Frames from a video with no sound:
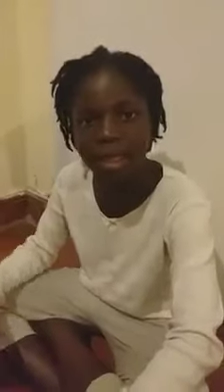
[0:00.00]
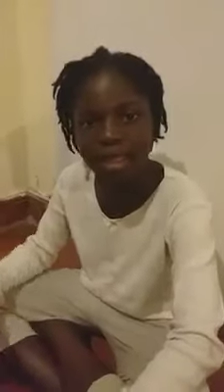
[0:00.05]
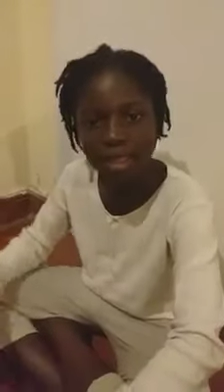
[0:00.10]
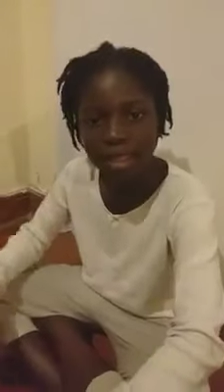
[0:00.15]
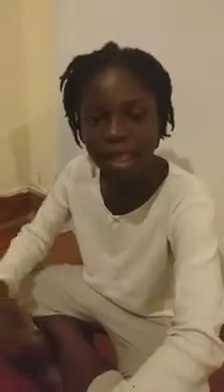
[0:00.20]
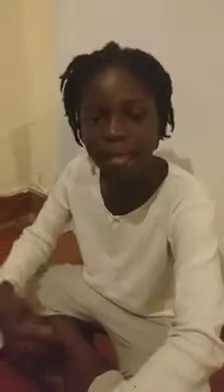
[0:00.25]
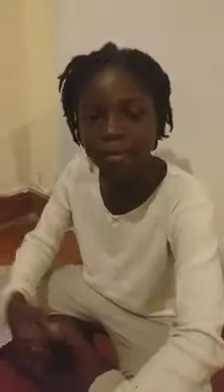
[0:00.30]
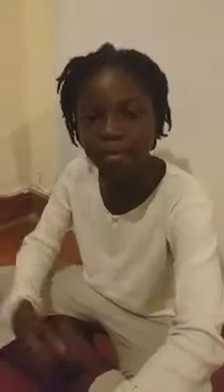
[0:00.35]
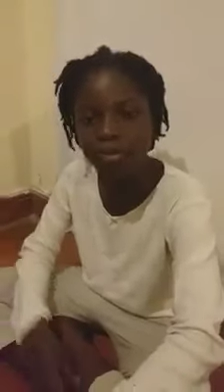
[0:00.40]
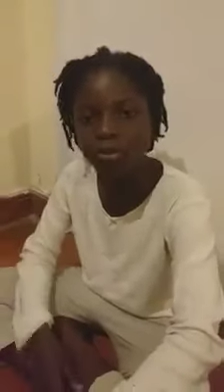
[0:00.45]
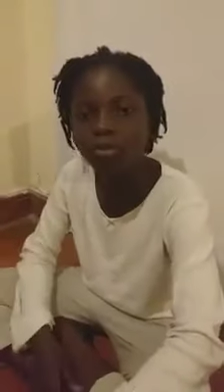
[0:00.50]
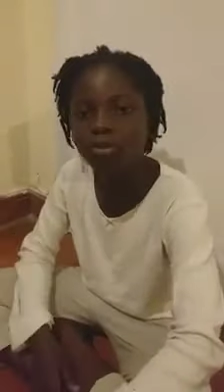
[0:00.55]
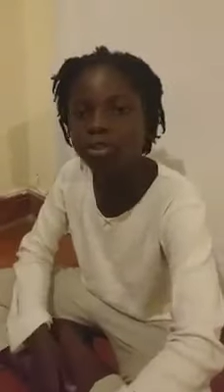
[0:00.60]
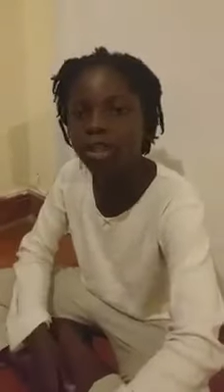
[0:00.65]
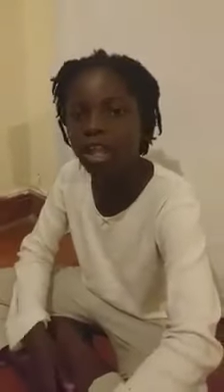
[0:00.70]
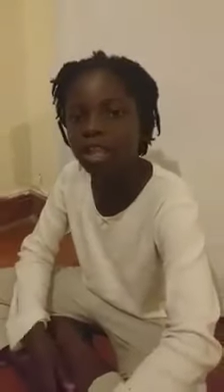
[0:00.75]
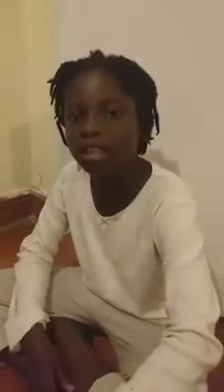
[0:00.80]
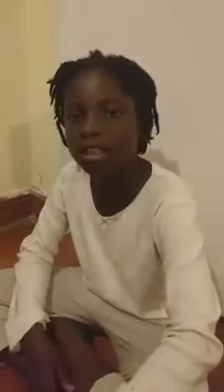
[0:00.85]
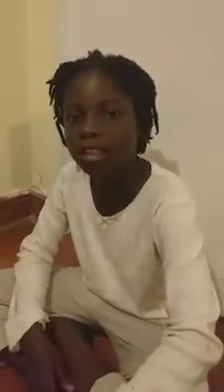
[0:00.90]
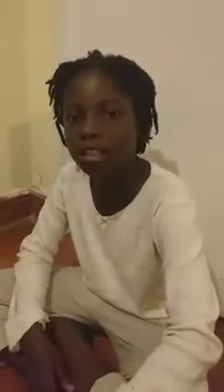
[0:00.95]
Let them
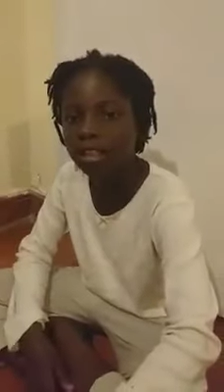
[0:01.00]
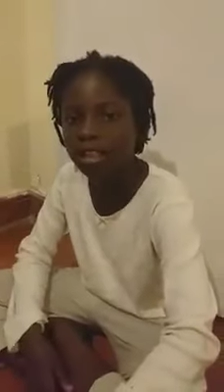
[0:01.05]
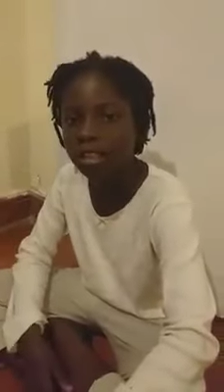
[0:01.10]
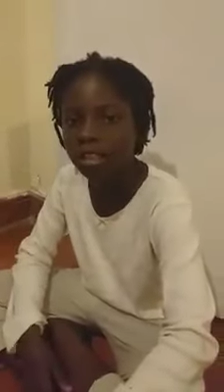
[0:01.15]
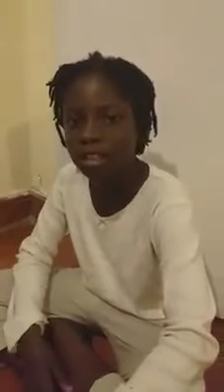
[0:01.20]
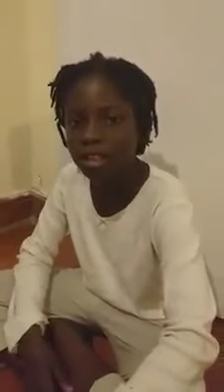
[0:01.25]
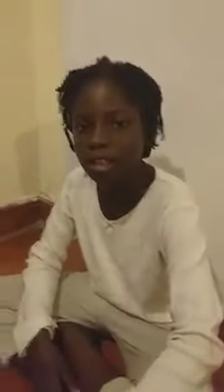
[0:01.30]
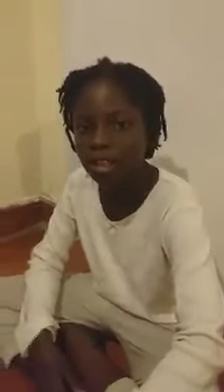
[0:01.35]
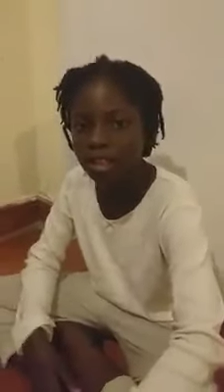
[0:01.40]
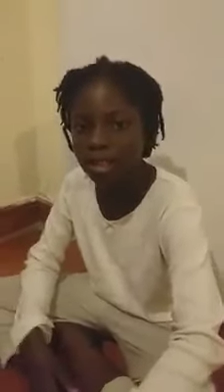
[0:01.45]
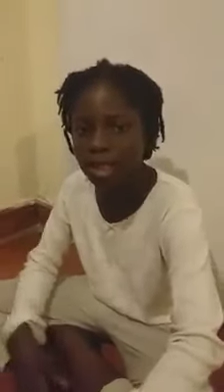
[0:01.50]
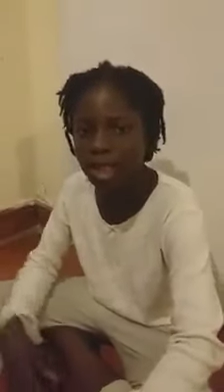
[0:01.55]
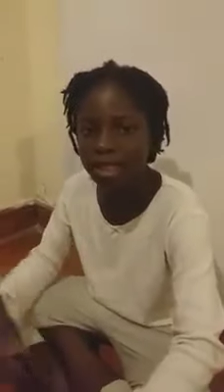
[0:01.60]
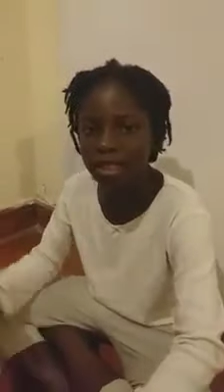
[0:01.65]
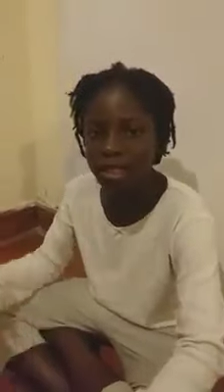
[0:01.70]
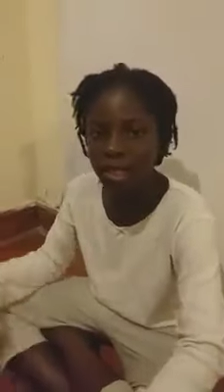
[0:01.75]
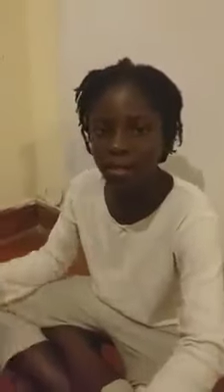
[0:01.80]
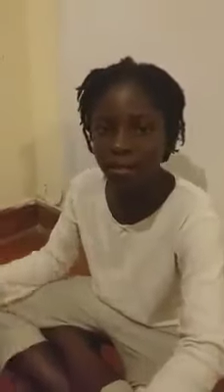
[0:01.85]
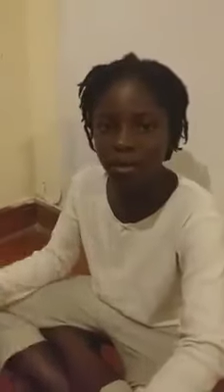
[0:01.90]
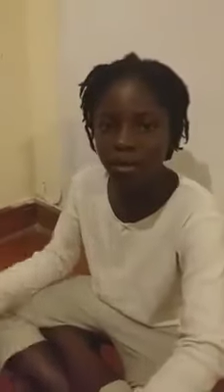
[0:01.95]
do that.
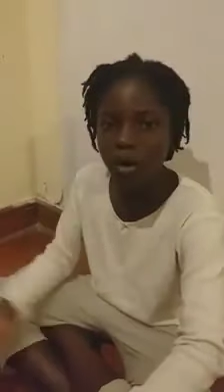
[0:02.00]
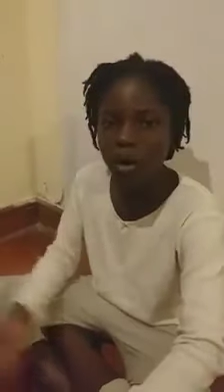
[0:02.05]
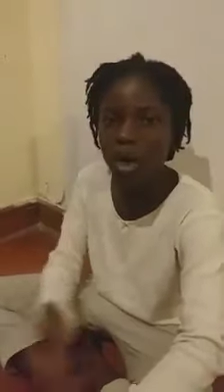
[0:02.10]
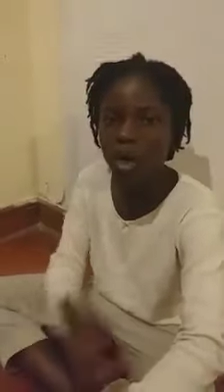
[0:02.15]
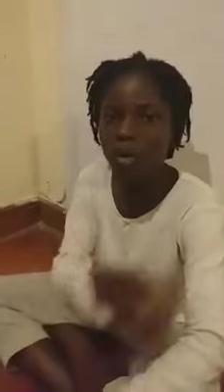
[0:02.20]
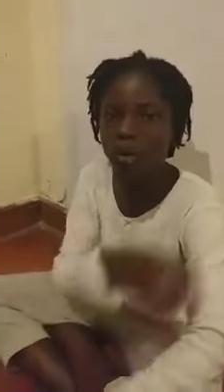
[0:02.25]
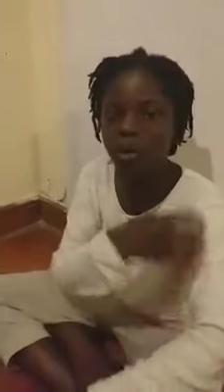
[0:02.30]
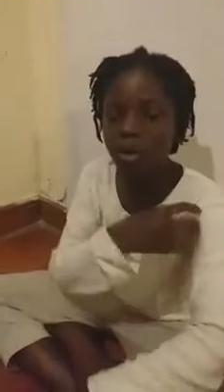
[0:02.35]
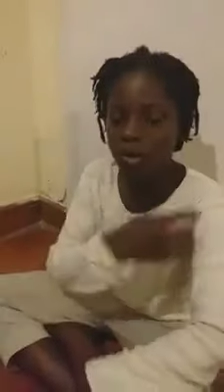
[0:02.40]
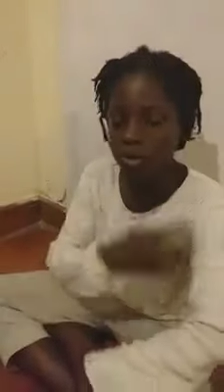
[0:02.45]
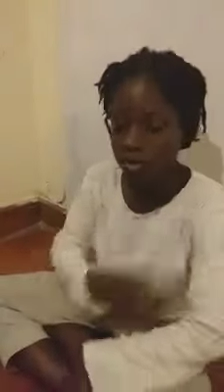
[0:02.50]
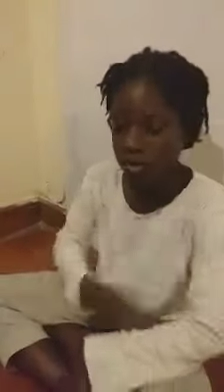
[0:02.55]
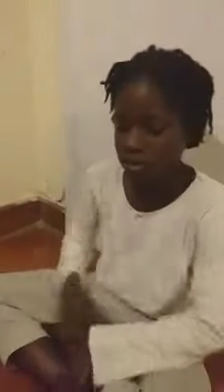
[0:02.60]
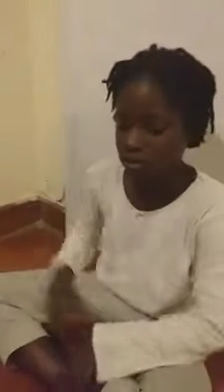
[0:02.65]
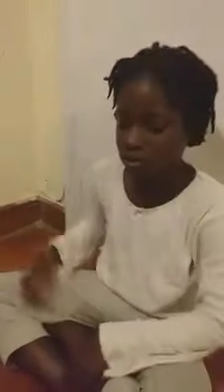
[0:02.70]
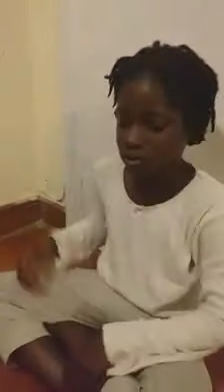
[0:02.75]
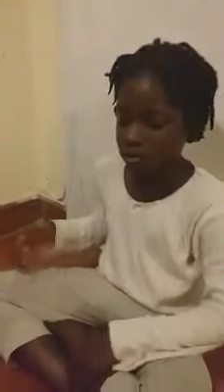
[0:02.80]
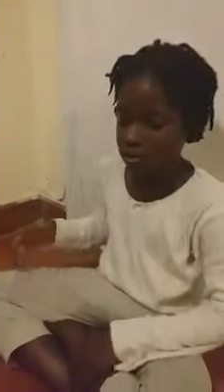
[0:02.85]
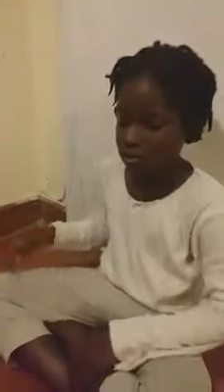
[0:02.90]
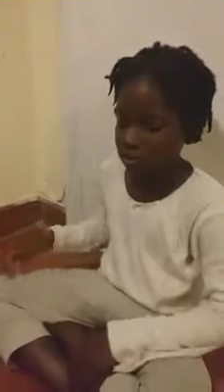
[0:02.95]
Let them go and
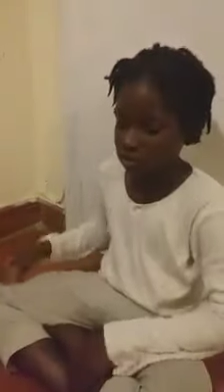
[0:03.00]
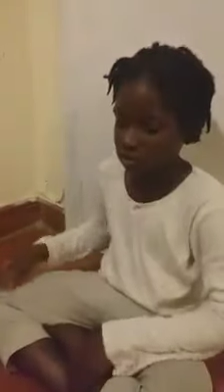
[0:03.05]
work.